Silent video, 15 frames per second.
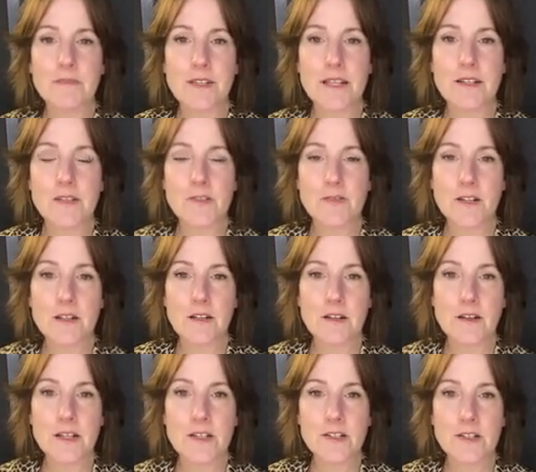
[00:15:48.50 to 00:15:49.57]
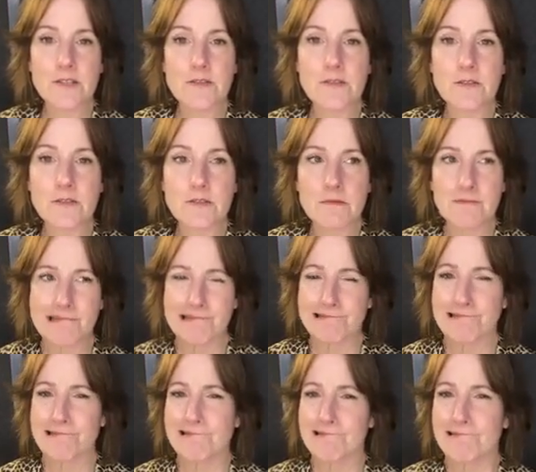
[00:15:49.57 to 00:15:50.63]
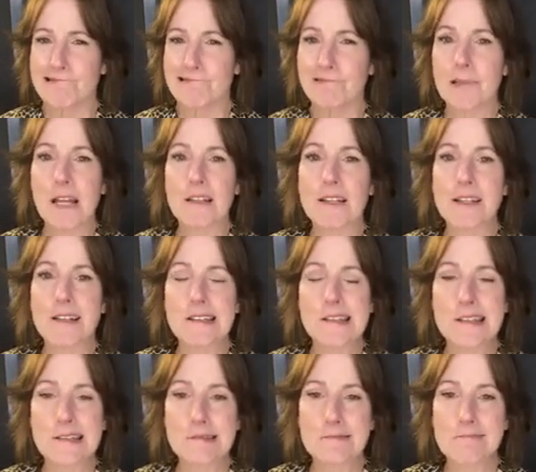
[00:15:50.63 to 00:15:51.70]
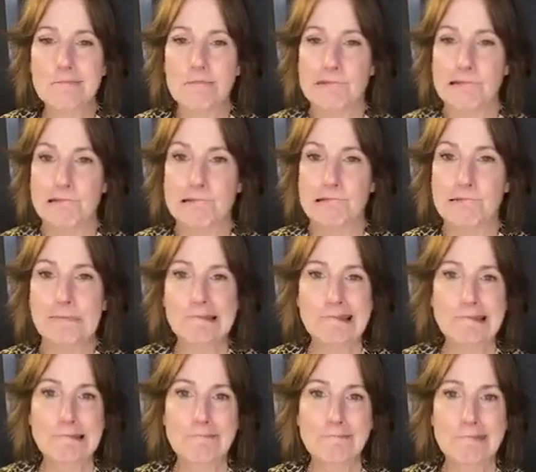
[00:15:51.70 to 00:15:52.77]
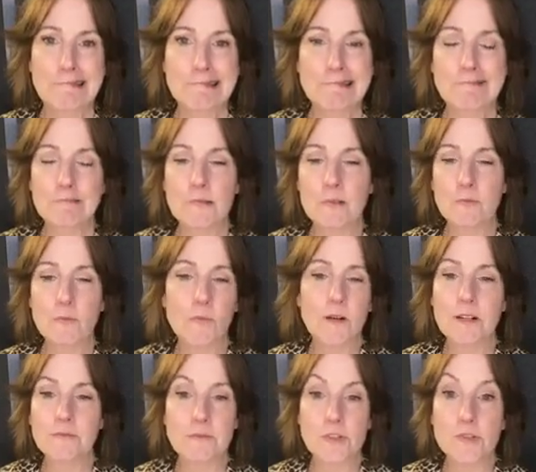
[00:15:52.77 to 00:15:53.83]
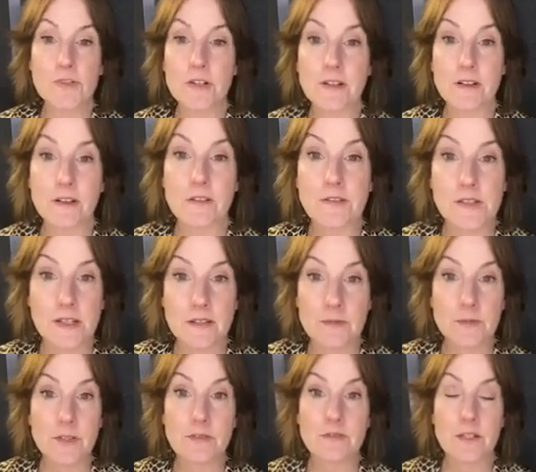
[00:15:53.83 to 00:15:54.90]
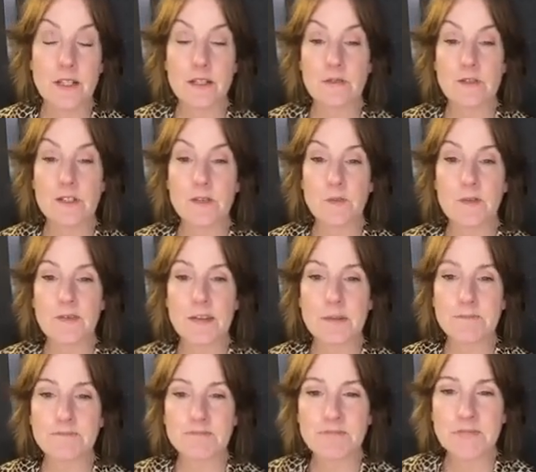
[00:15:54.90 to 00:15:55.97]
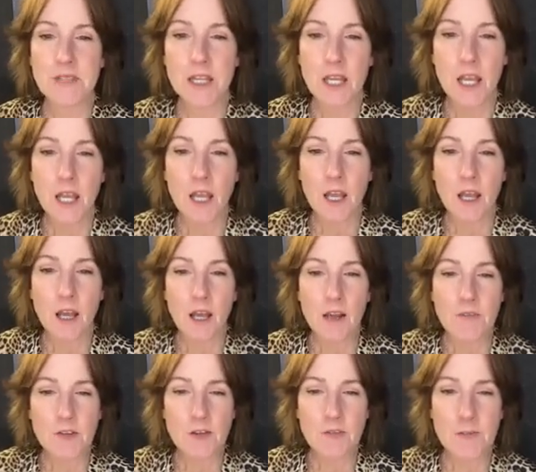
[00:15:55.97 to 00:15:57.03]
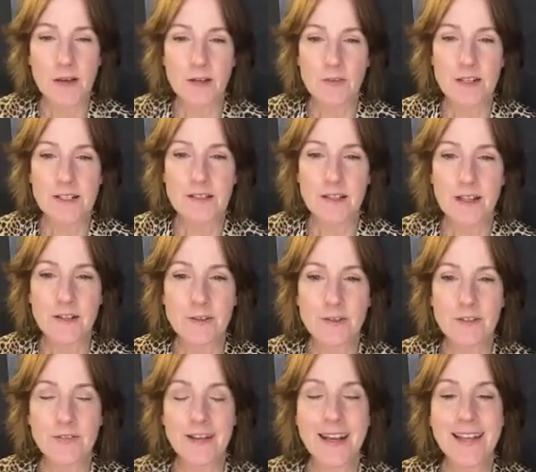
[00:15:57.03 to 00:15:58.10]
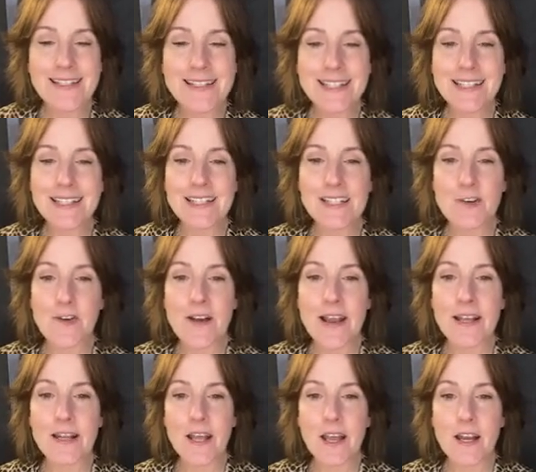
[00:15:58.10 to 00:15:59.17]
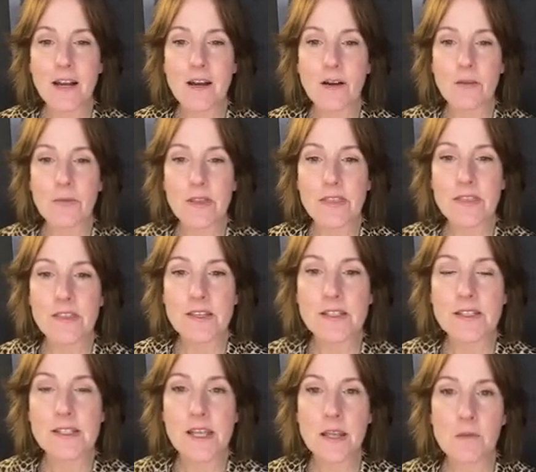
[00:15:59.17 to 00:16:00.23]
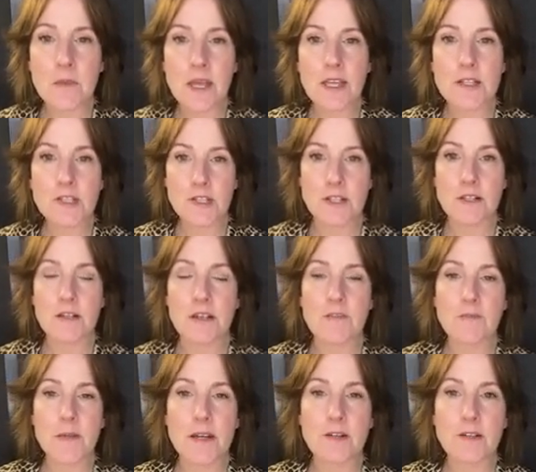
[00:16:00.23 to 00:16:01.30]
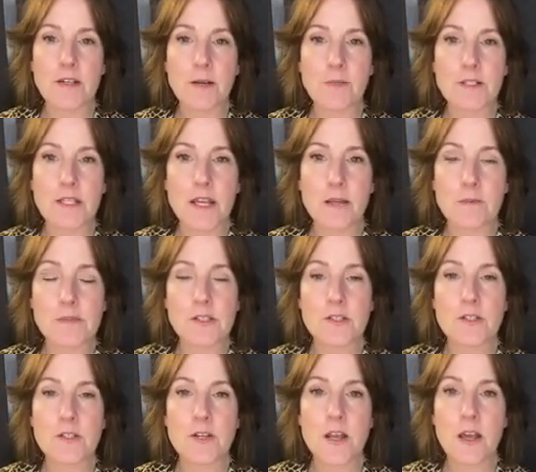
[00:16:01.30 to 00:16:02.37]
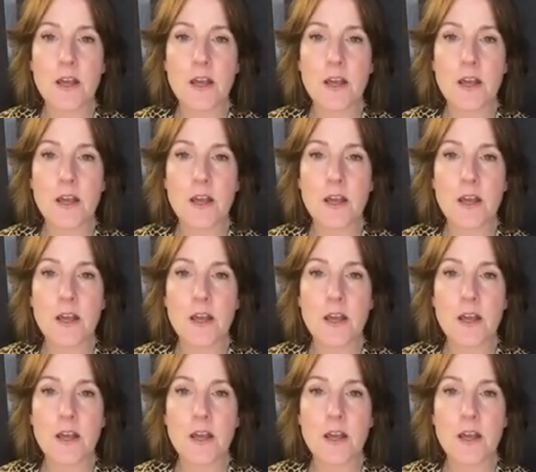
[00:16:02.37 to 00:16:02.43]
latest reincarnation of... Not latest. On one version of Sailor Moon, and it was super fun. Have you ever met Gray Delisle Griffin? I did. Gray and I are with the same agent. I've met her a couple times.